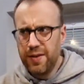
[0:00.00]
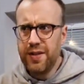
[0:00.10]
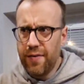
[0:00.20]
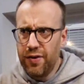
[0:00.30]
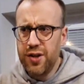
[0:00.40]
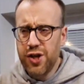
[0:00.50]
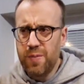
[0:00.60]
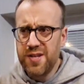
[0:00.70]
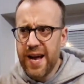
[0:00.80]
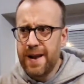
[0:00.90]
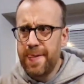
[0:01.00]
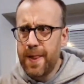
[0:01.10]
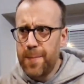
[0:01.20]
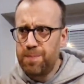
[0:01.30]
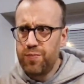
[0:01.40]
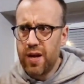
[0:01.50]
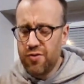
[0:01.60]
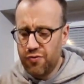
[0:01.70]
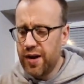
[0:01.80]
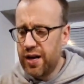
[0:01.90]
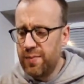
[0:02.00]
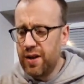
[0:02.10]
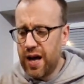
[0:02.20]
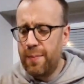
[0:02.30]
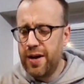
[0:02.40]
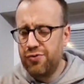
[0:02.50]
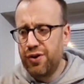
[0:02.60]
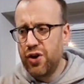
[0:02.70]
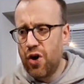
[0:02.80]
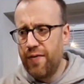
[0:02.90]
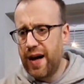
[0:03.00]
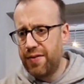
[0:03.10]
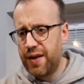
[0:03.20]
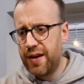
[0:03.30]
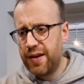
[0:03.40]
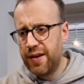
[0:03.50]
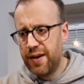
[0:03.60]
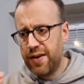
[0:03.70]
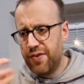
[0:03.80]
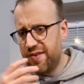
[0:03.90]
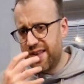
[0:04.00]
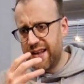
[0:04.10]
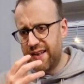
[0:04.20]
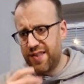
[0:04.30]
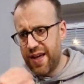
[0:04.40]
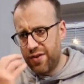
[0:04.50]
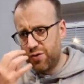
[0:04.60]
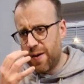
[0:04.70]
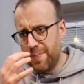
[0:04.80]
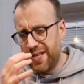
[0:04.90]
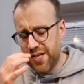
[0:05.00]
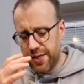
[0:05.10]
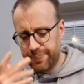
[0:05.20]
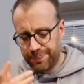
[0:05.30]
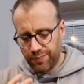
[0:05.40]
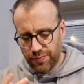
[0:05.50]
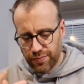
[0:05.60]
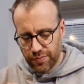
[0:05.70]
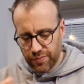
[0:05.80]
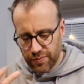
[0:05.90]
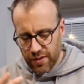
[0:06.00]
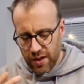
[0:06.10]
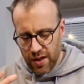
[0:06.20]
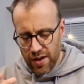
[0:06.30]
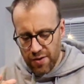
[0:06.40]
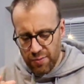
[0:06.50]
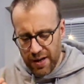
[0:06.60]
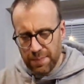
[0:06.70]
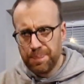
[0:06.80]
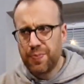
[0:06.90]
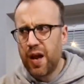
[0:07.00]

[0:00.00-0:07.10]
Definitely top 10. It's drinkable. I'll be able to drink all that, I think. The acidity is there, that's quite bitter as well.